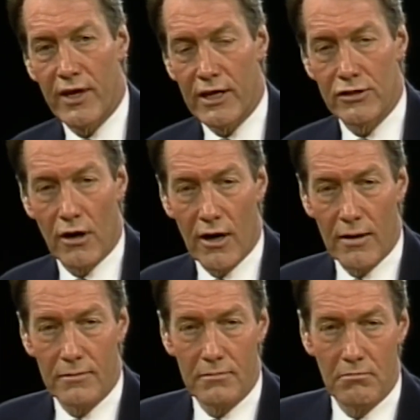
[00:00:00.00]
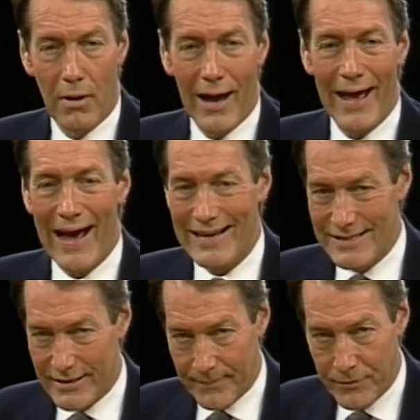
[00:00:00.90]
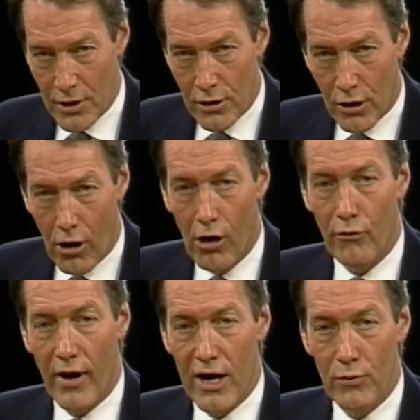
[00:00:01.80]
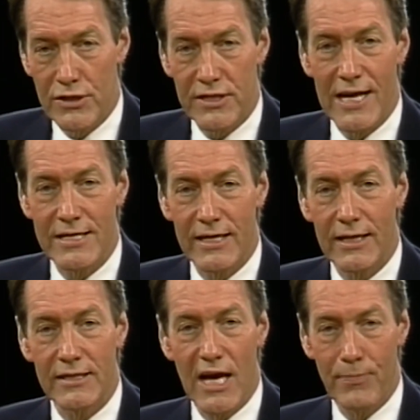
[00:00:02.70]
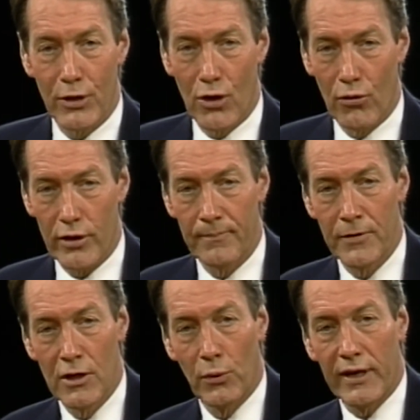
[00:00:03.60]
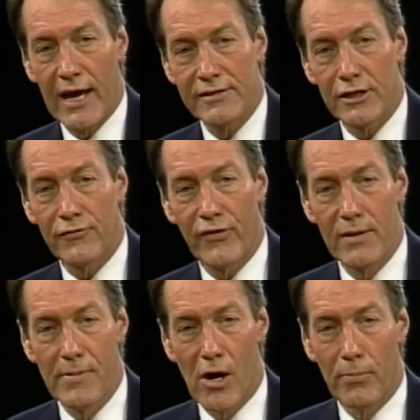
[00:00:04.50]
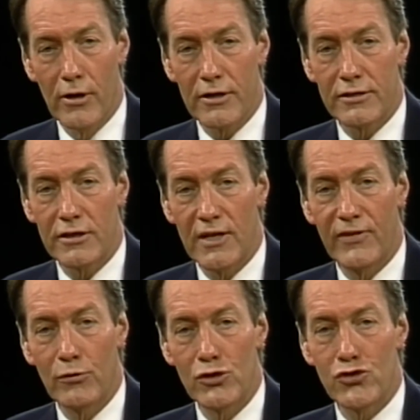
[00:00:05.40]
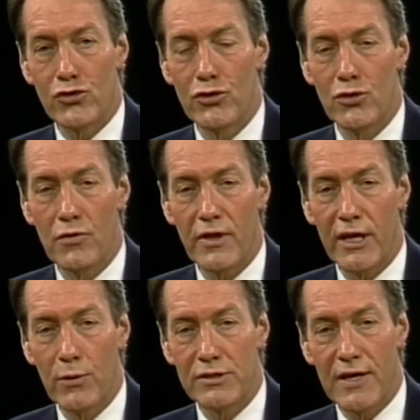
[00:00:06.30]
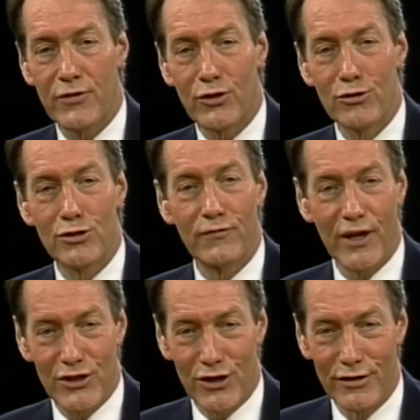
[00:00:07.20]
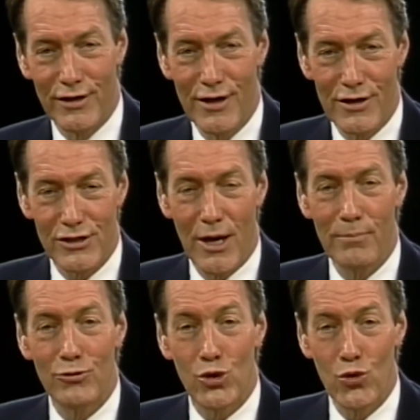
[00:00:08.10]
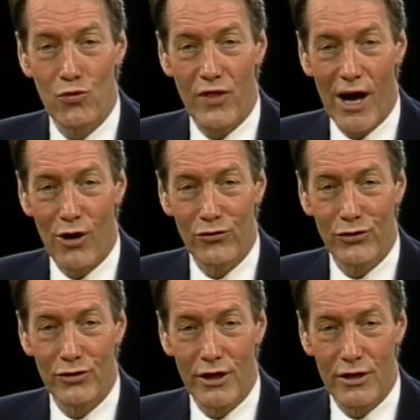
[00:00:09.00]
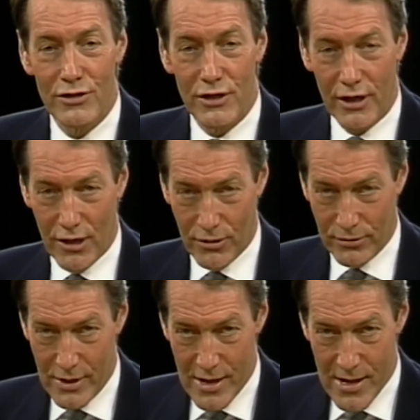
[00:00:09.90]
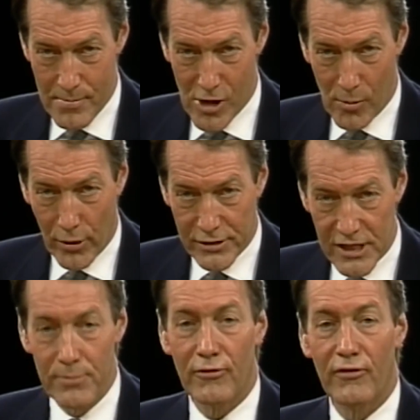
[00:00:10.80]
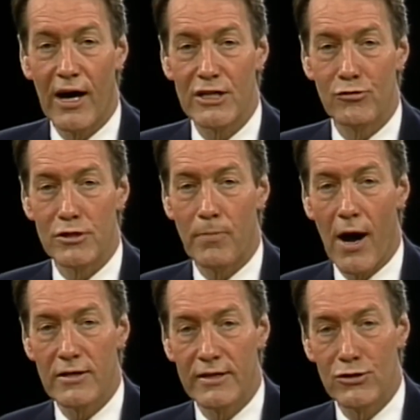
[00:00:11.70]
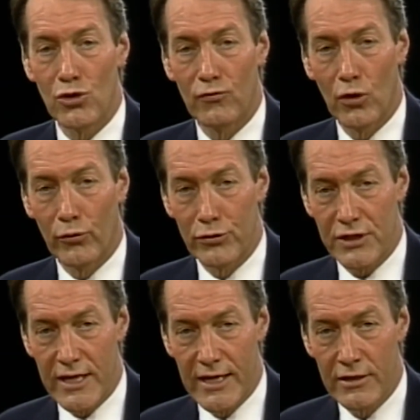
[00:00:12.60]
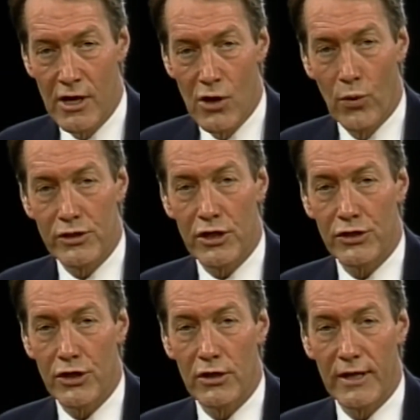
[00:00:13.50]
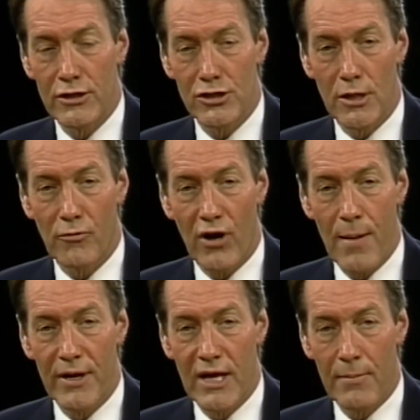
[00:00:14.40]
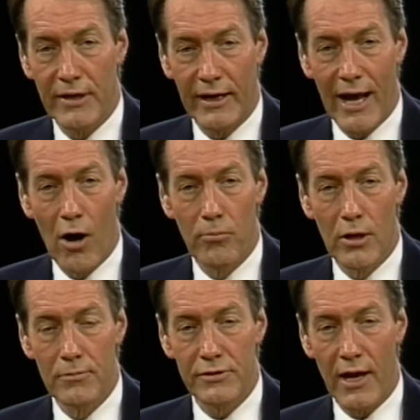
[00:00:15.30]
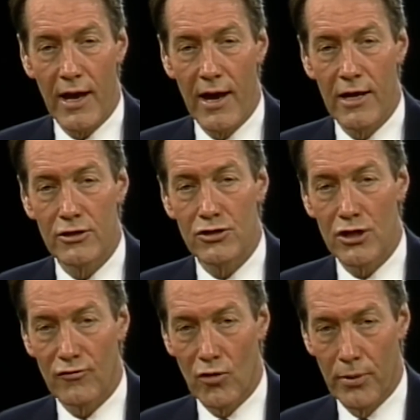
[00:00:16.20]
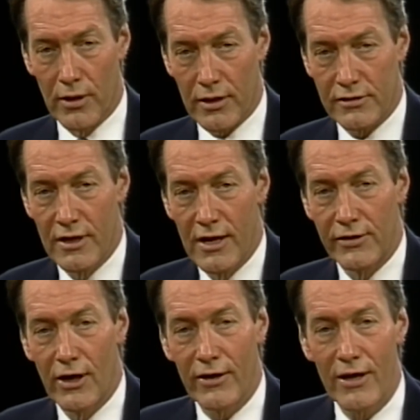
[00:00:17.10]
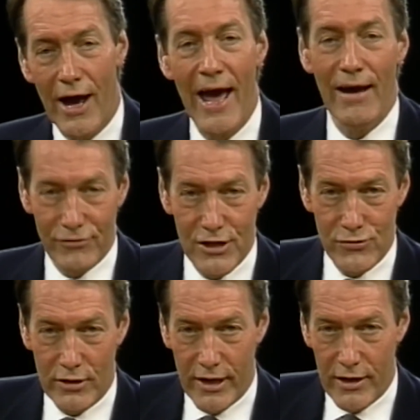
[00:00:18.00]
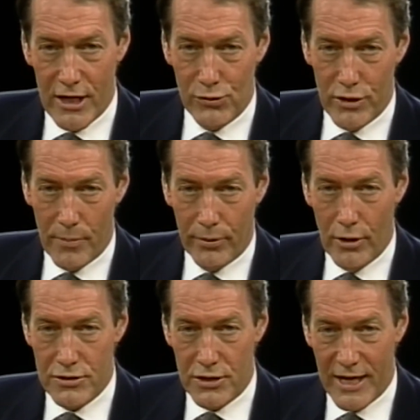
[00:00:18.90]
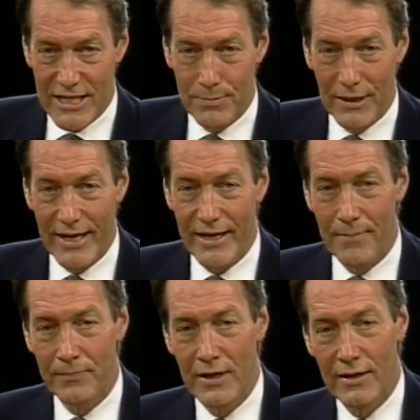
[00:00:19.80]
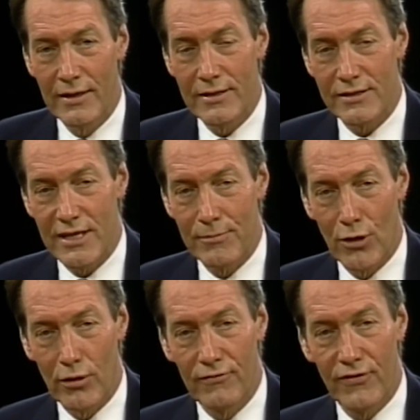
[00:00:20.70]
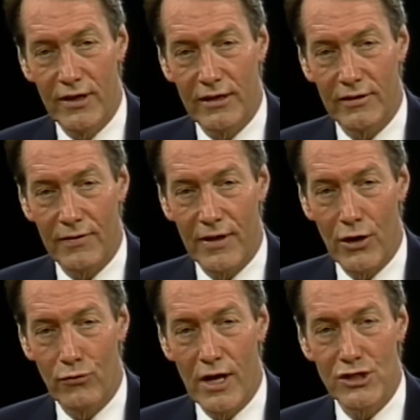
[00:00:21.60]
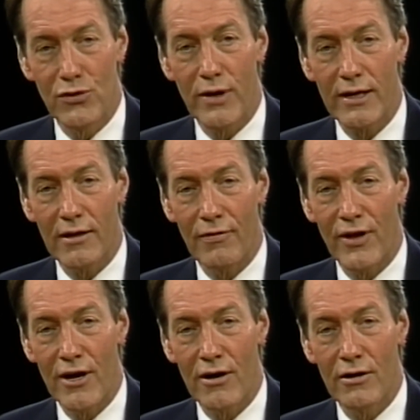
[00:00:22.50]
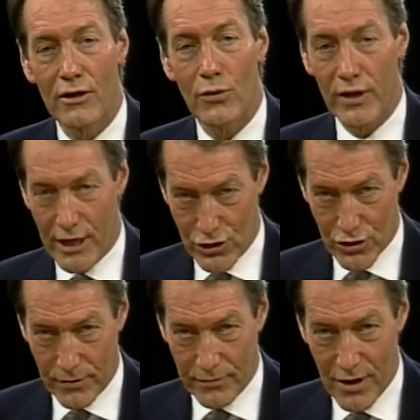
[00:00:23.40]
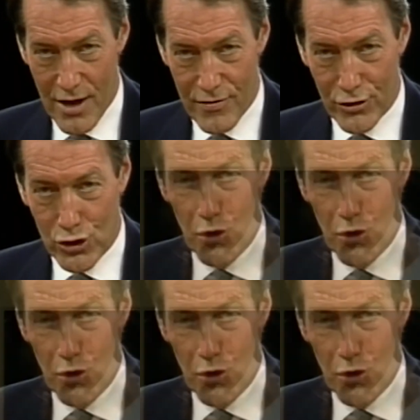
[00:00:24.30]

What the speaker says: things are, by accident. Carl Reiner was testing a tape recorder when he asked his friend Mel Brooks if it was true that he was at the crucifixion some 2,000 years ago. Mel Brooks' improvised response led to a full routine, which in turn led to some Grammy-nominated albums and several books. Nearly a half-century later, as we approach the next millennium, it seemed only fitting that they resurrect their creation. The